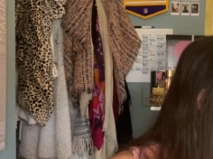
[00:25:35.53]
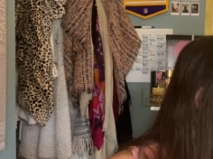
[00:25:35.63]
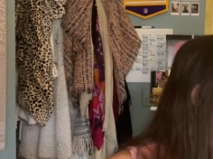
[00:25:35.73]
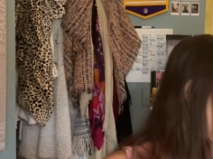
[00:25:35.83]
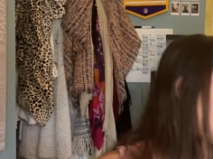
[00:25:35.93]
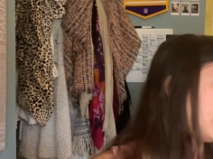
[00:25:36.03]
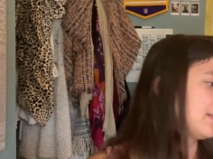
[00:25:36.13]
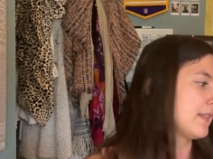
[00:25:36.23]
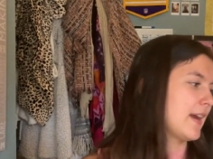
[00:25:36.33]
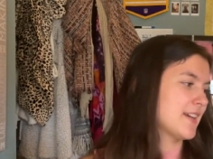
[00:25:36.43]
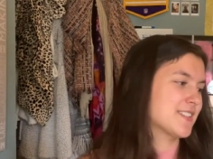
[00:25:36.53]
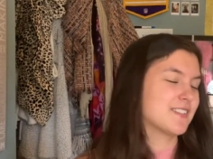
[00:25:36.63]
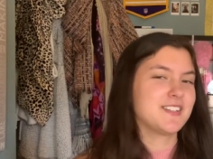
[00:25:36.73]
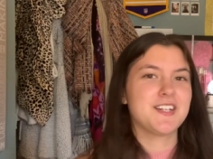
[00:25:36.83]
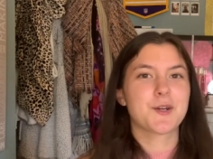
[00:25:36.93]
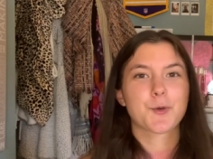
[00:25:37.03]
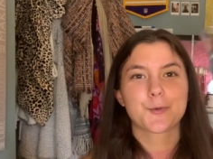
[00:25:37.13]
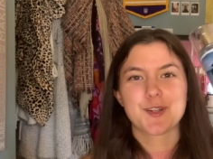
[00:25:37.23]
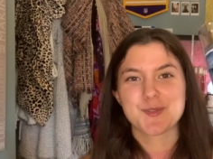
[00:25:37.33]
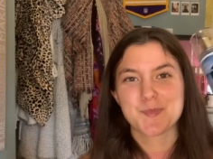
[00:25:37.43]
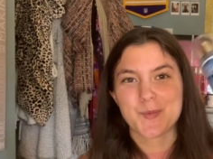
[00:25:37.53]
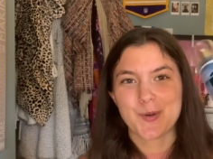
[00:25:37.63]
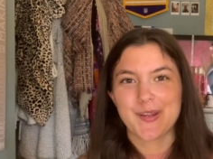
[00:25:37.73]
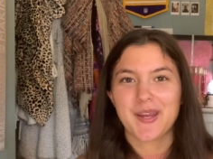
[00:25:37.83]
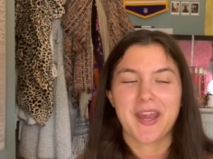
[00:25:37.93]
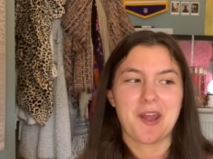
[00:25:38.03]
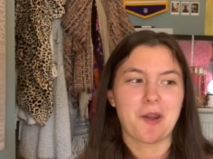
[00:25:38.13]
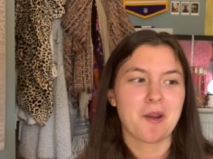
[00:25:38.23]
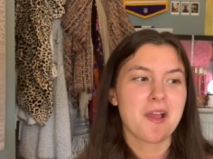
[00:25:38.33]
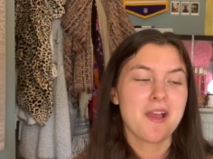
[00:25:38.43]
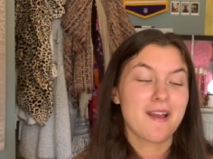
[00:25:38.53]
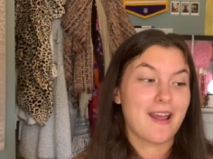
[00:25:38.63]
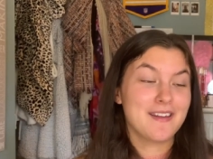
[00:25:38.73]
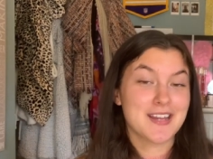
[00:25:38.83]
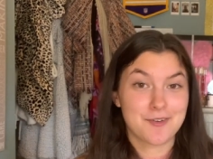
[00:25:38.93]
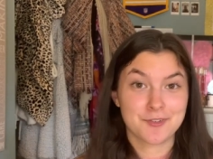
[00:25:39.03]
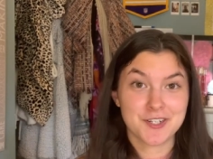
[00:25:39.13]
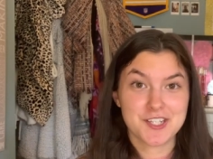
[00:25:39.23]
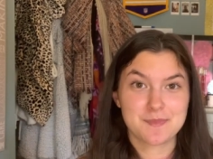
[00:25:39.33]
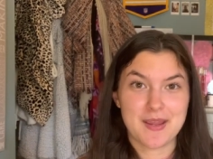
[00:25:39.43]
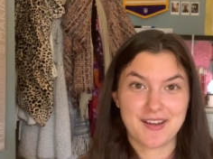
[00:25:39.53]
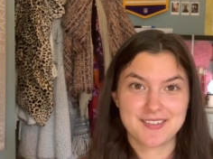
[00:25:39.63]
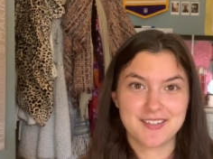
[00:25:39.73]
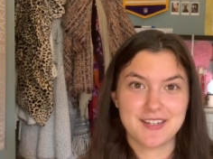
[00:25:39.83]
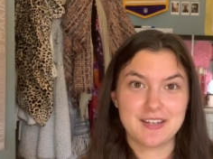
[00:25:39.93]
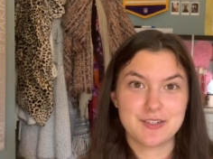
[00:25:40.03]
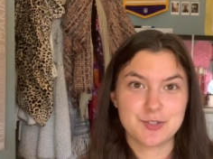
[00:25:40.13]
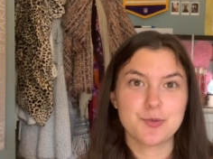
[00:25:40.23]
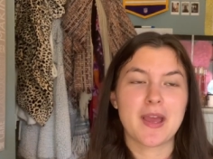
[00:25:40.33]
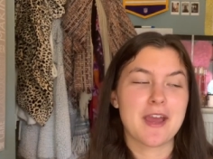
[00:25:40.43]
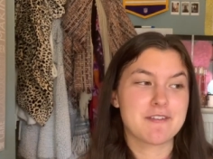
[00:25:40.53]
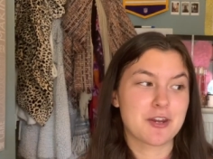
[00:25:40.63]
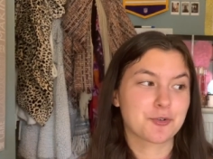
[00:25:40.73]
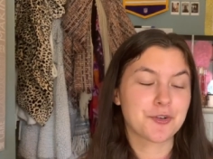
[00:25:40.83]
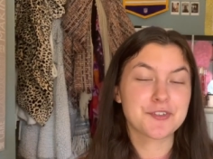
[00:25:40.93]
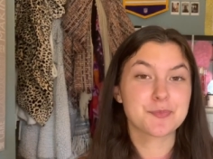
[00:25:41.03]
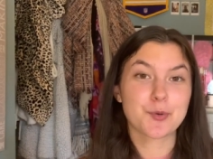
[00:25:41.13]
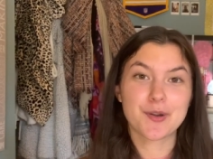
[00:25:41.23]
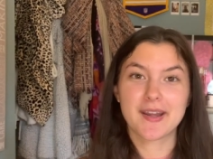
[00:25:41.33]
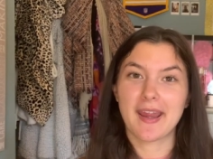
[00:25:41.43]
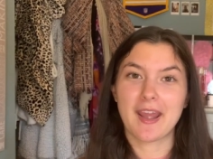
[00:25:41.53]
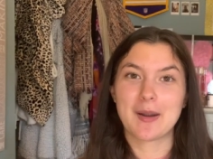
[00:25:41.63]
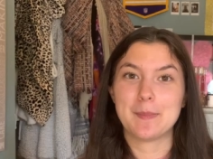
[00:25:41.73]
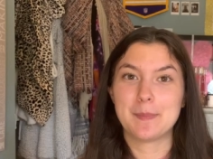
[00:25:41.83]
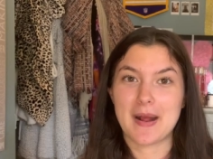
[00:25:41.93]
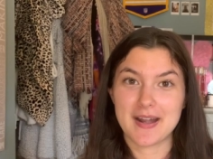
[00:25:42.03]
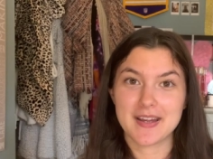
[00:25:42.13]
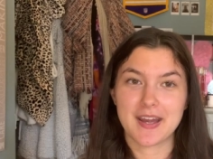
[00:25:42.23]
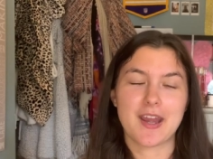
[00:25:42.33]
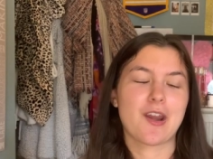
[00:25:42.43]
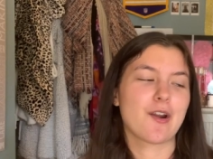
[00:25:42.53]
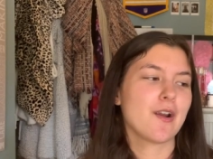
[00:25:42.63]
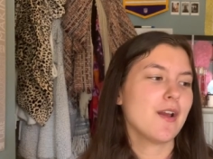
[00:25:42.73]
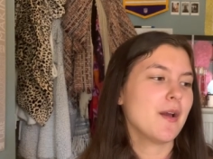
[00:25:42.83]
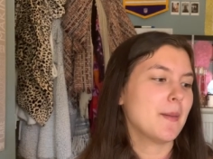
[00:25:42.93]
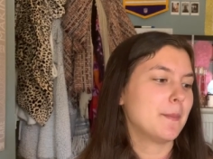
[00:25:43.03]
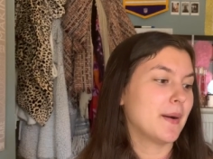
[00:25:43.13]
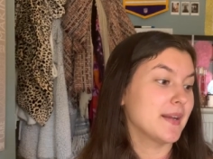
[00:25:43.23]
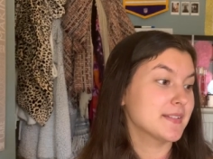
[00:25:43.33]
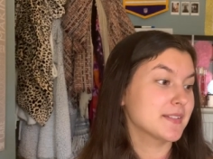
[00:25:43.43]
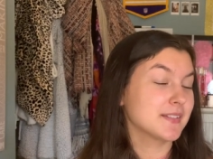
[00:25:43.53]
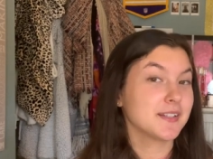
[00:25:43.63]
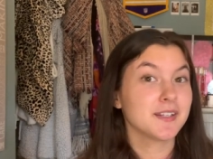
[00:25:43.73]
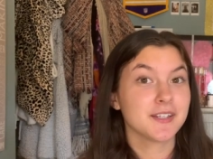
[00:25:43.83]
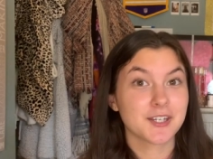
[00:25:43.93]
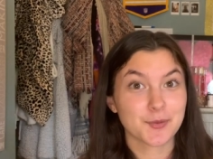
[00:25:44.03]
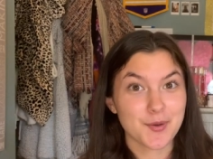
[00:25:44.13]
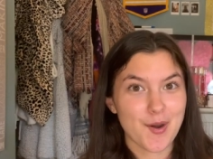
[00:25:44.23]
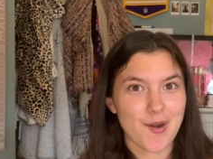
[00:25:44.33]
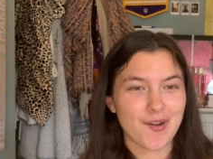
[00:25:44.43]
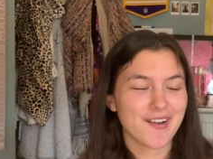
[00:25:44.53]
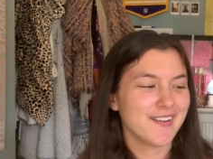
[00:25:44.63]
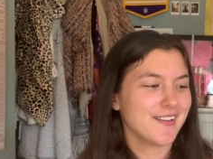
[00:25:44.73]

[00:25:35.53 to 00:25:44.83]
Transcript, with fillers: And then lastly, crisp morning air. I never expected to have a crisp morning air body care, but here we are.